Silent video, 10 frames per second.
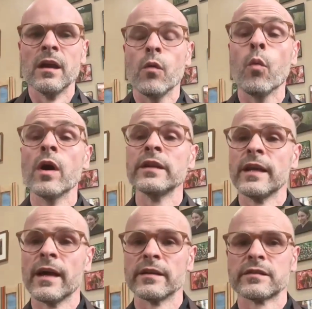One
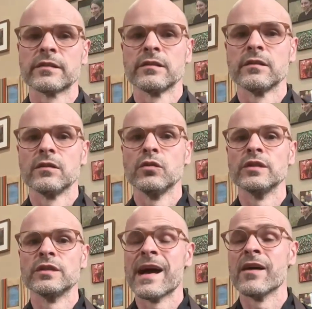guest, who
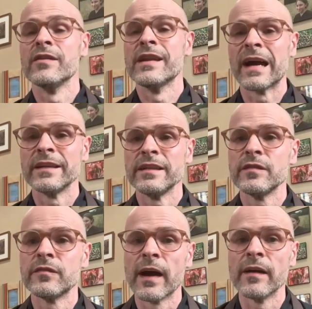is now
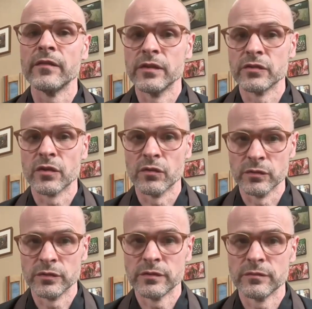95 years
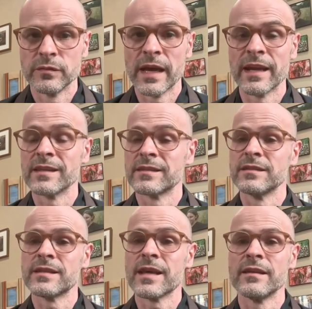old and has
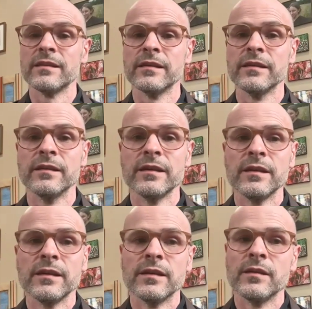attended
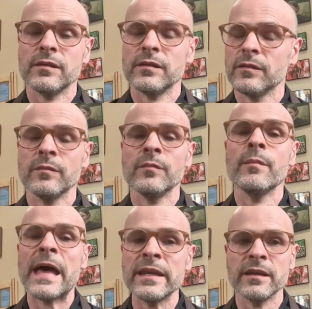
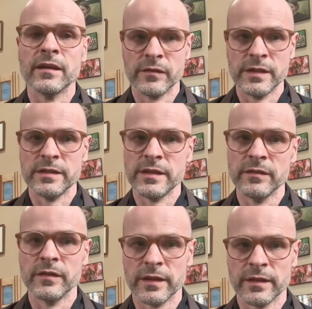many of these
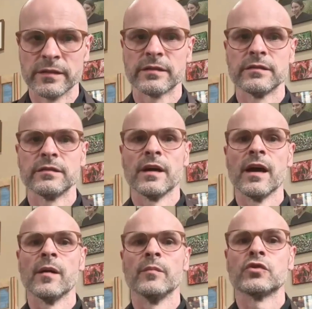evenings,
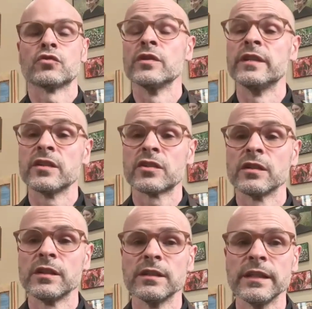
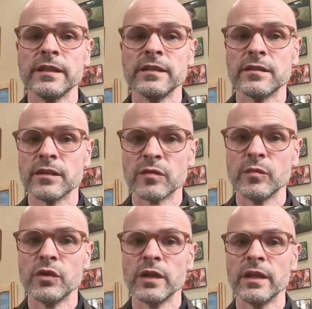traditionally leads the
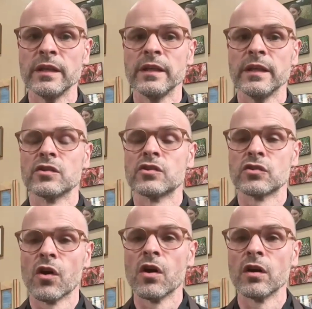community in a
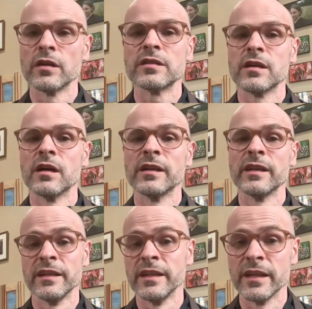song sung
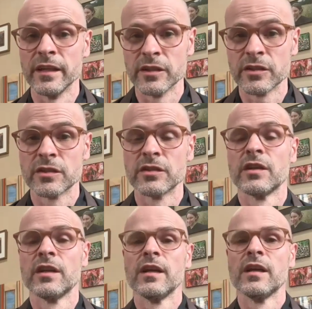in Yiddish.
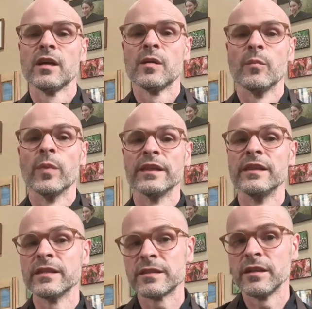But
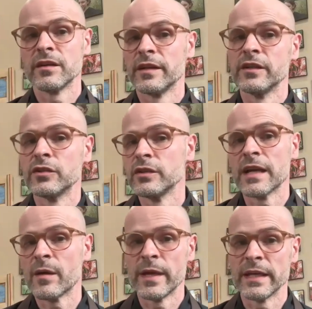this year he could
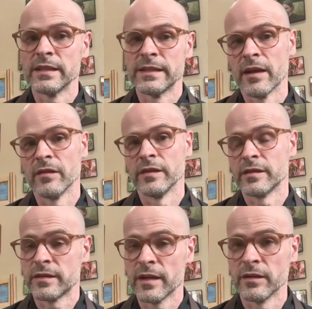not make it down the
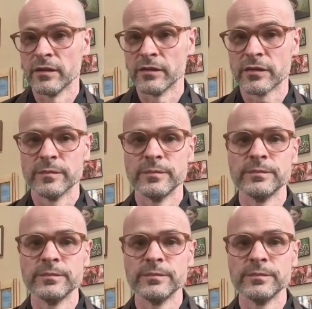stairs.